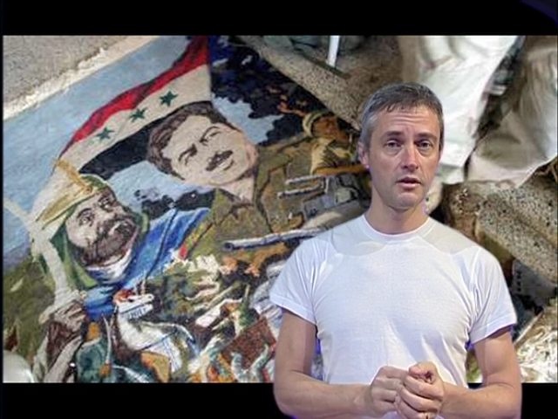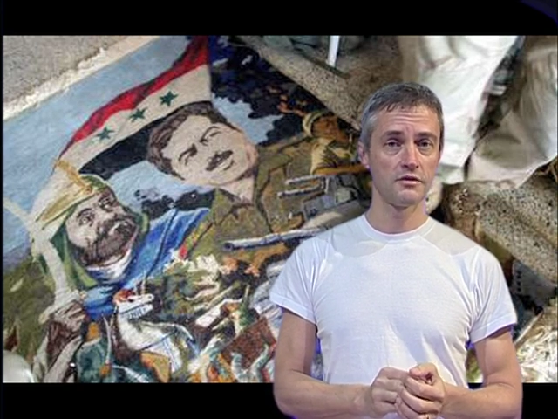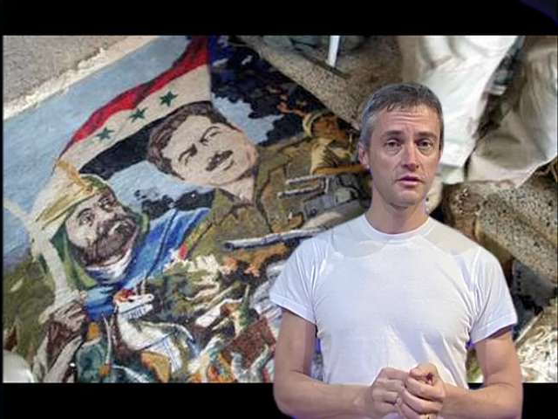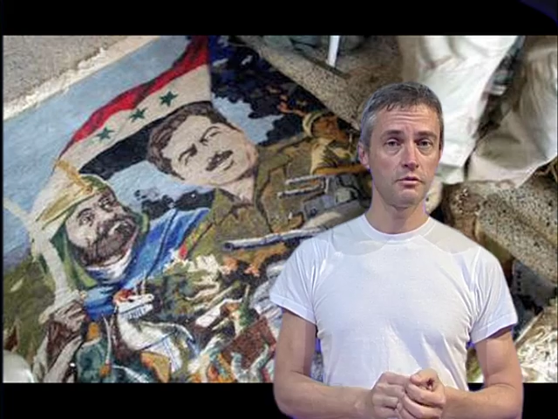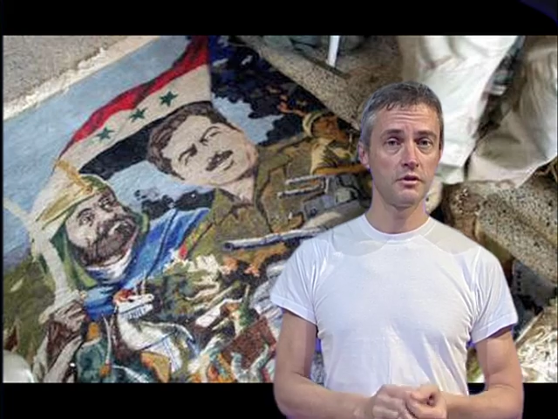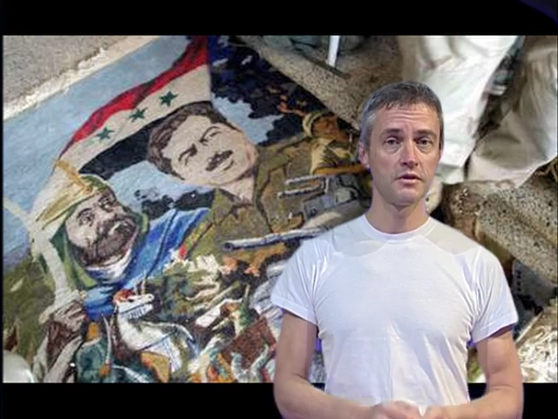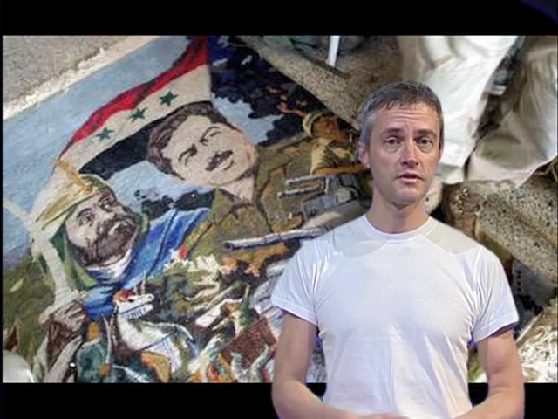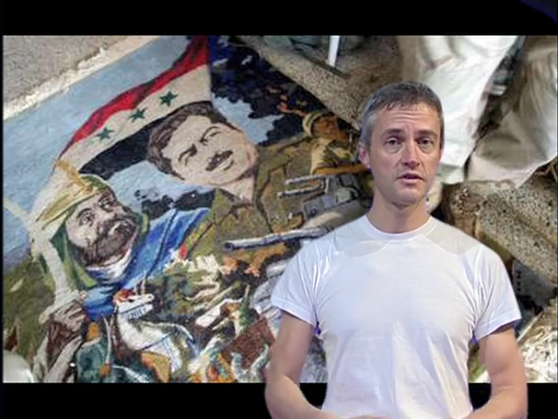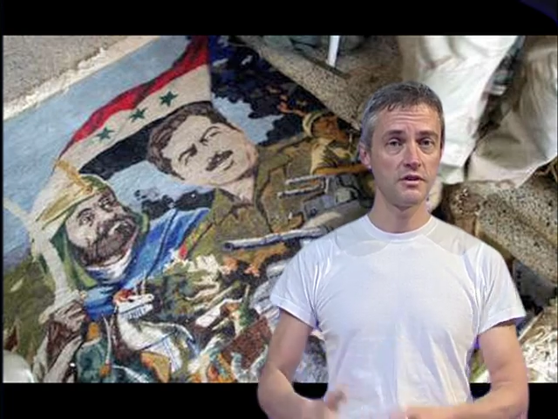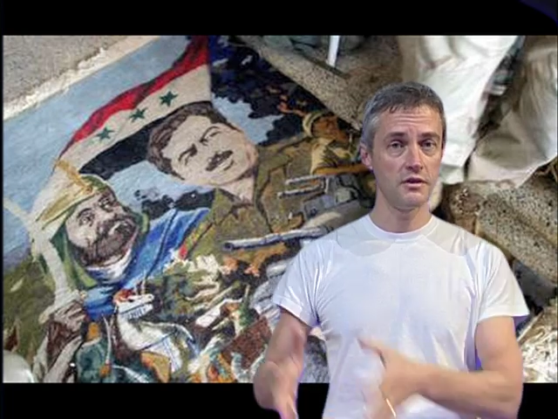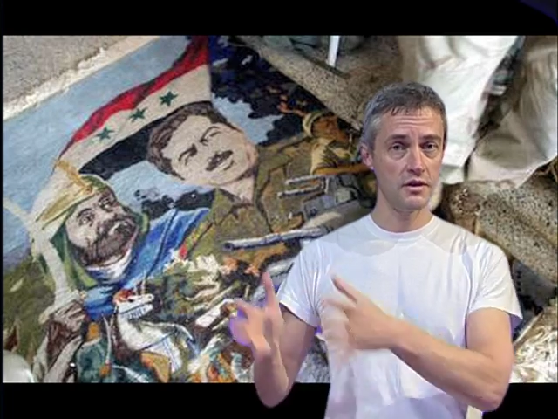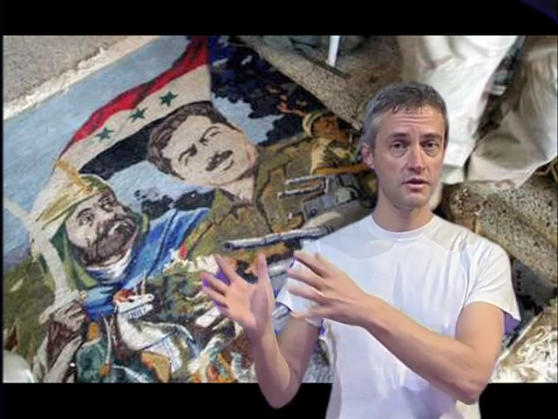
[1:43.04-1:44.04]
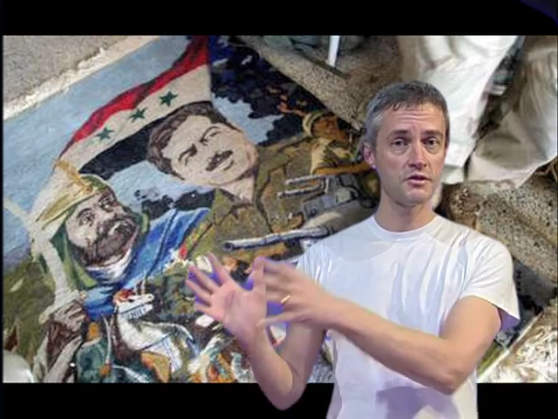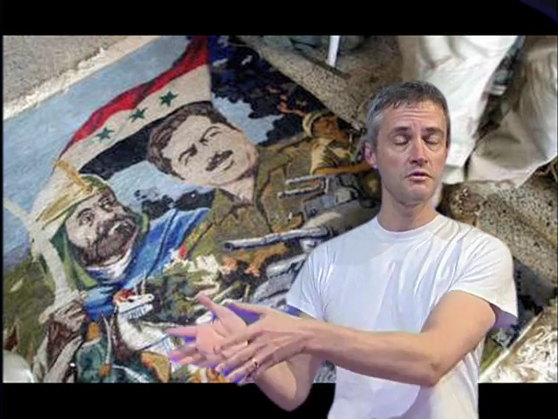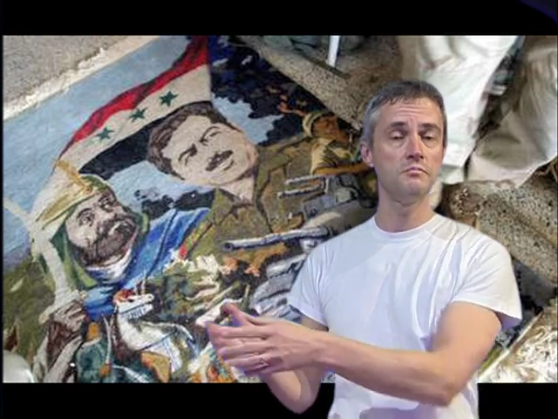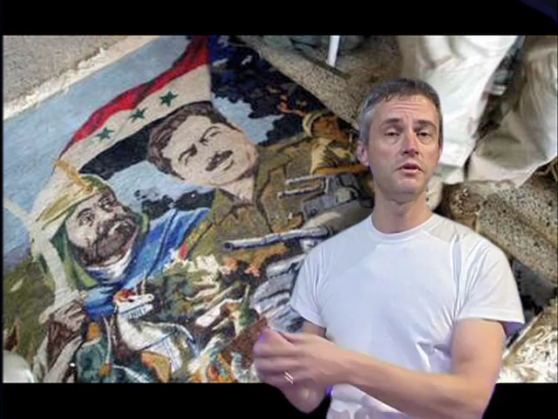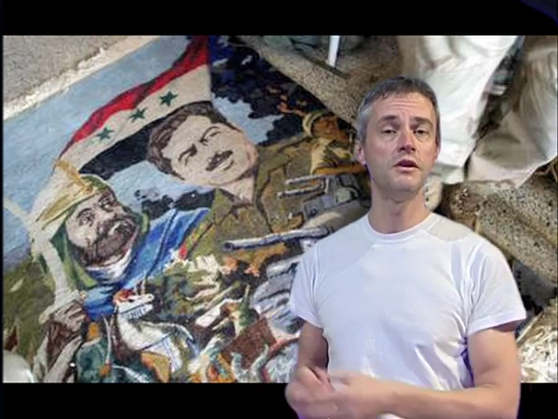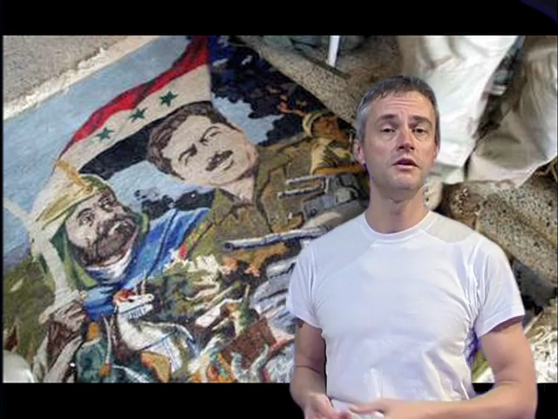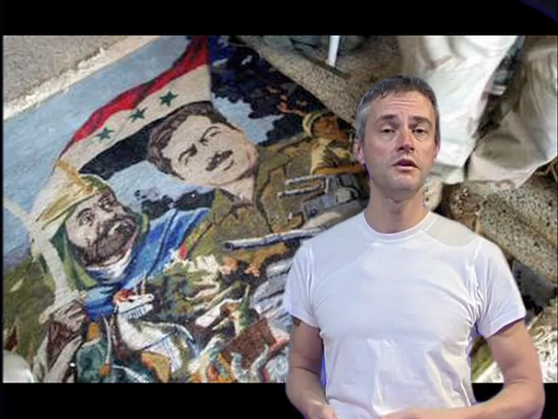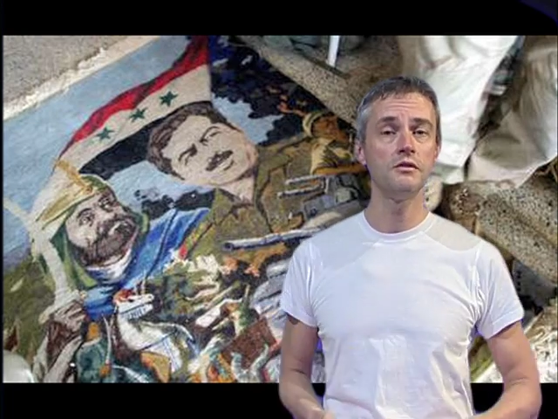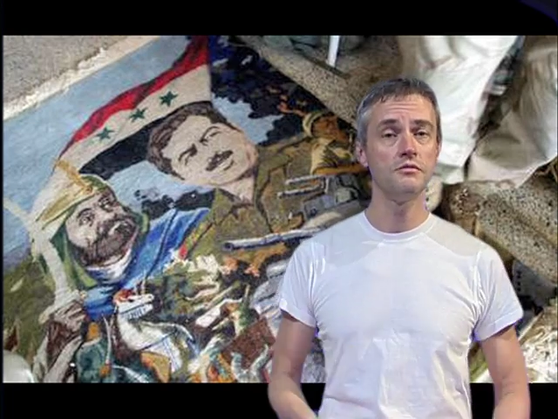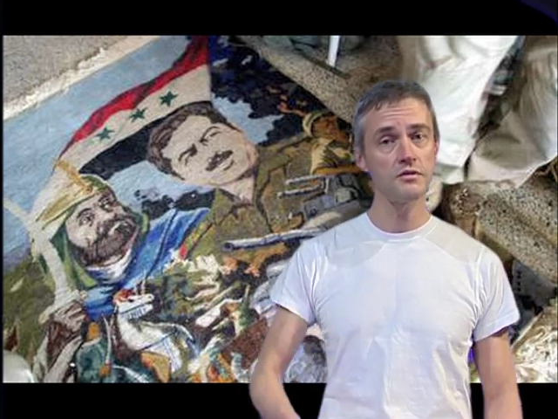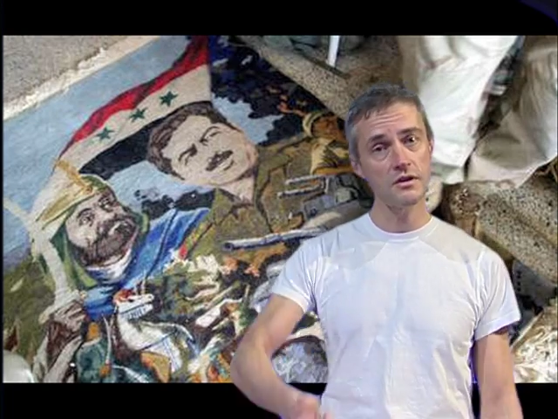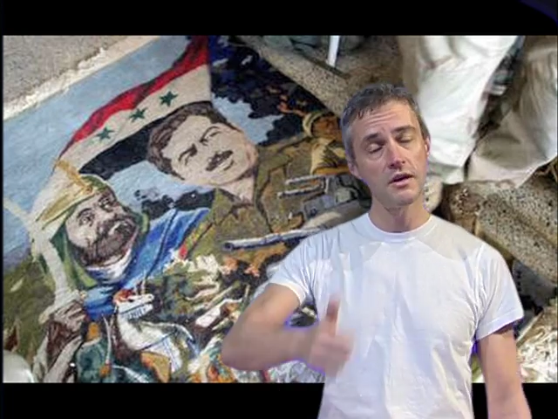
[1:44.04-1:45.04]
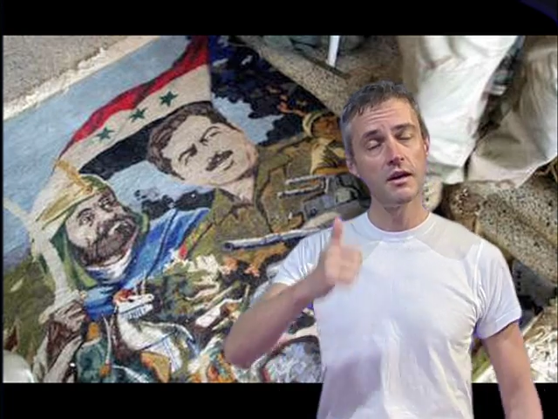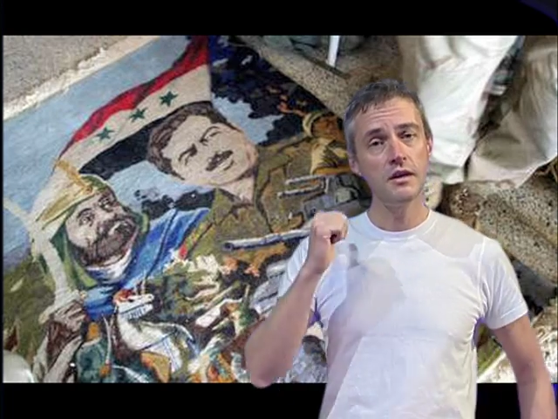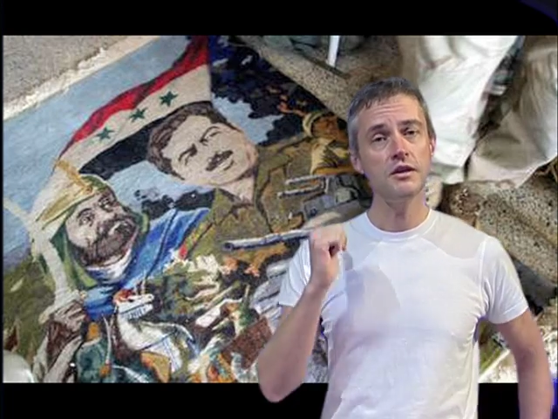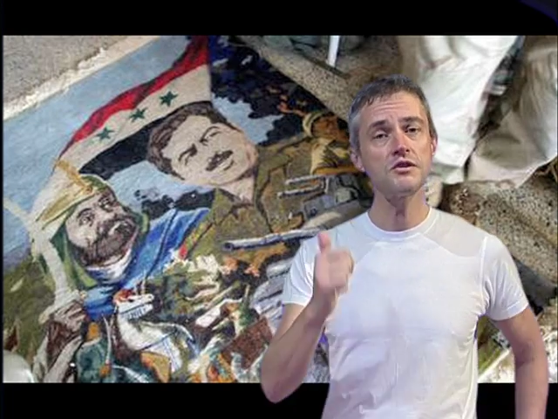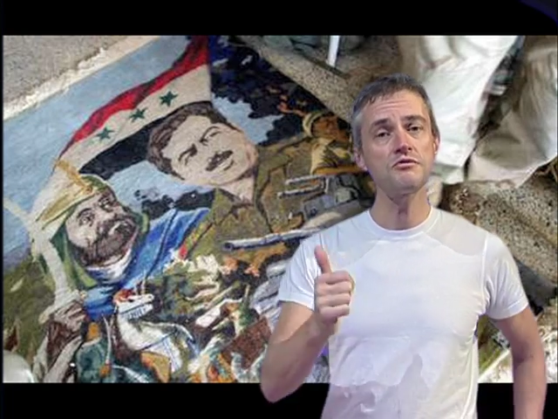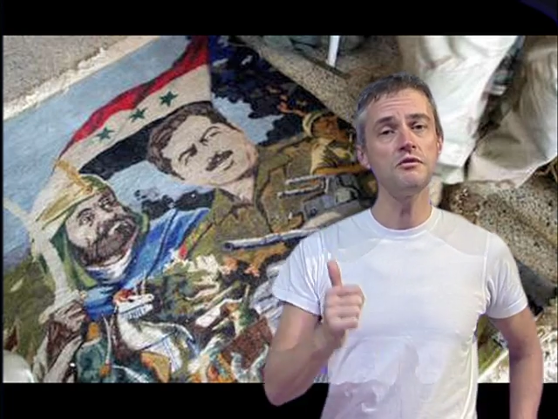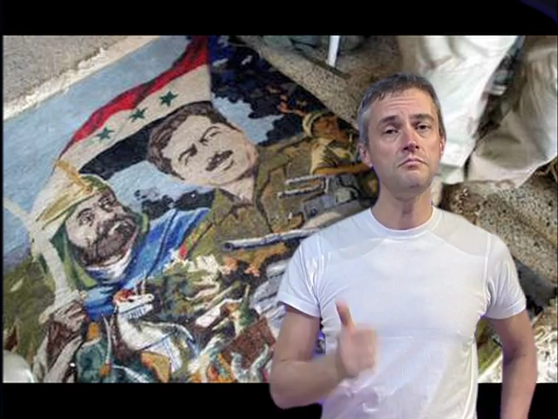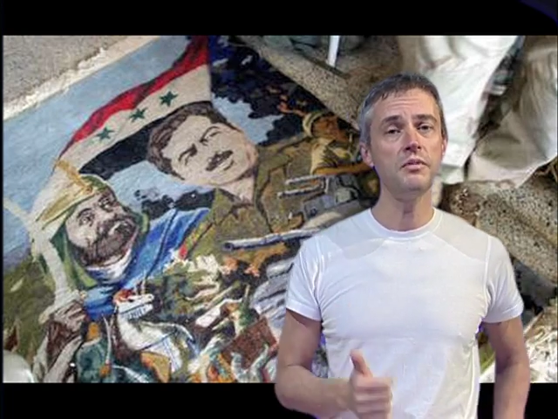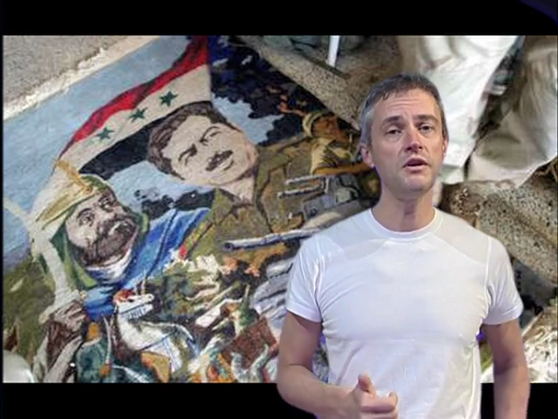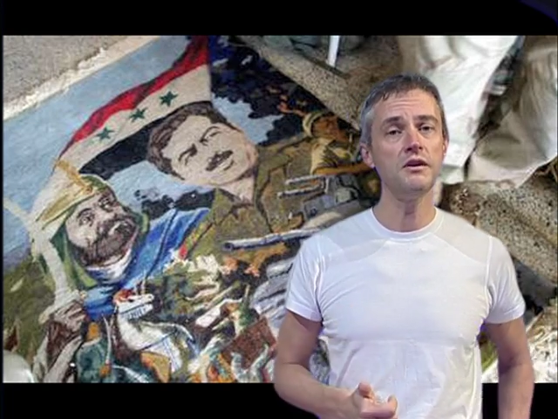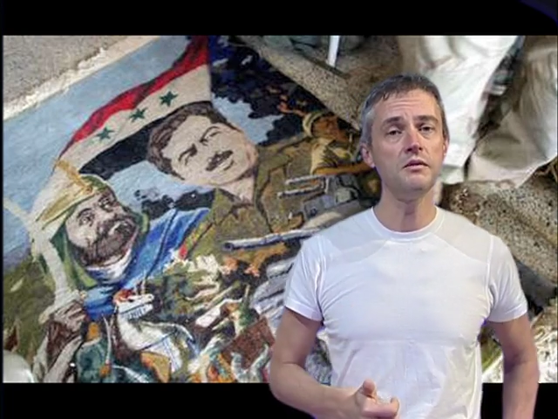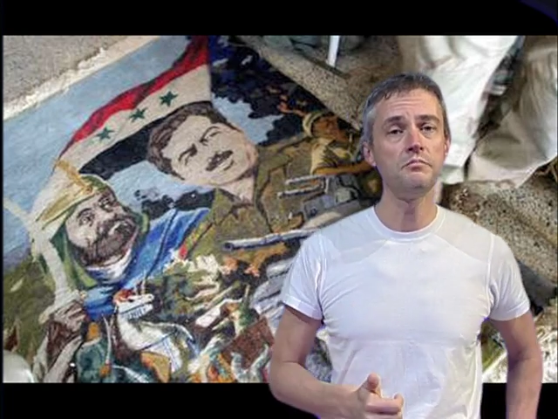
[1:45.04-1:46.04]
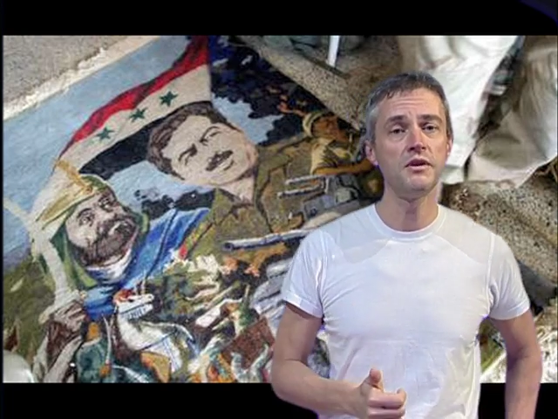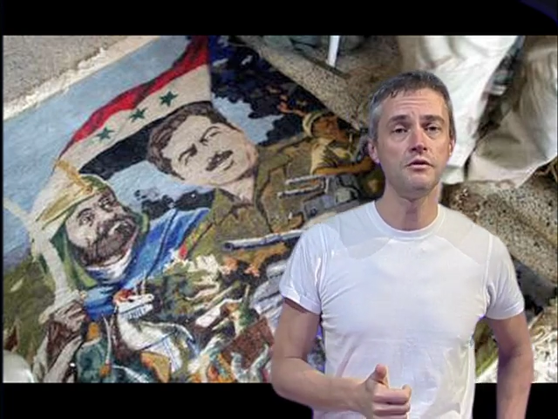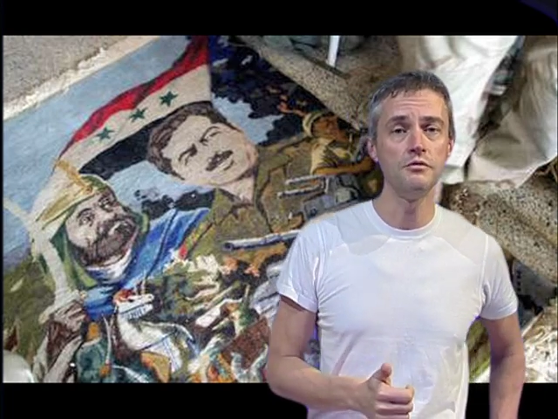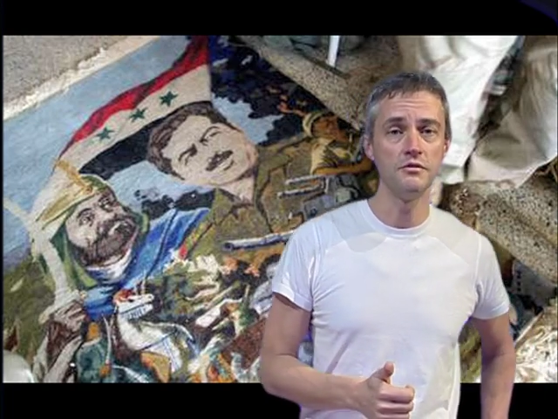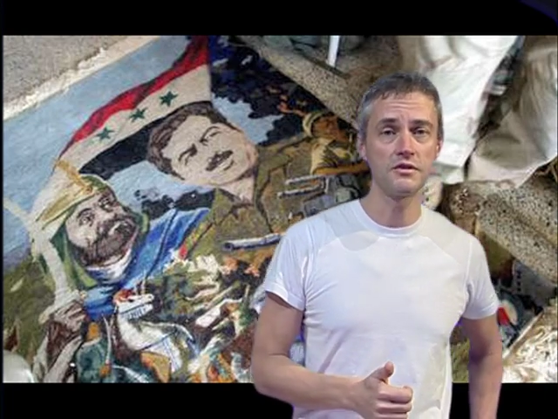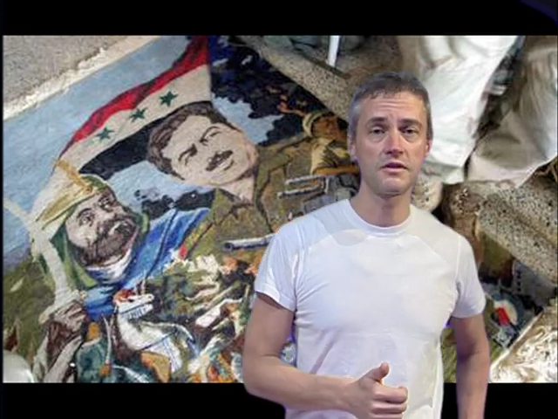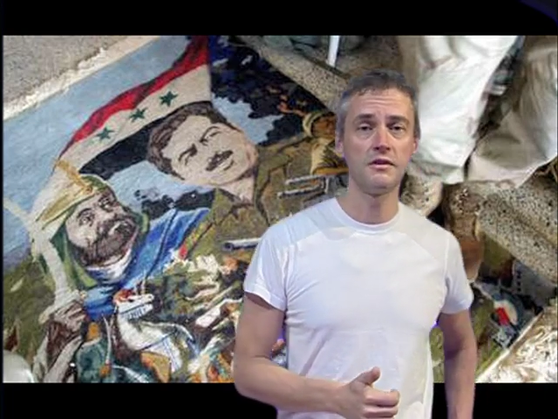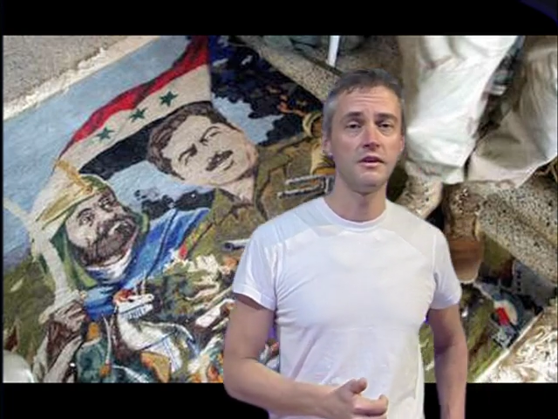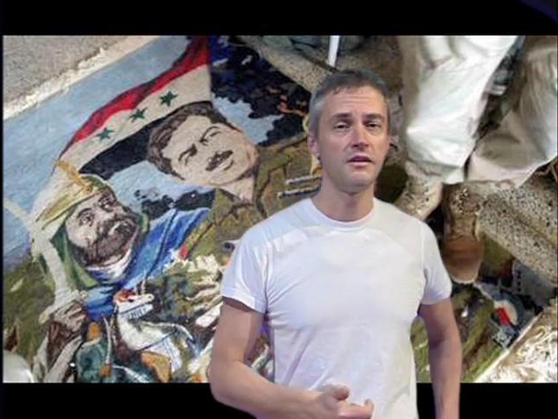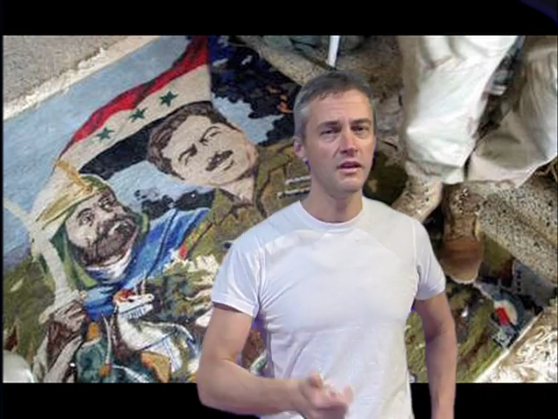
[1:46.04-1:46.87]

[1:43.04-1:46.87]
So we can see history being used, history being abused,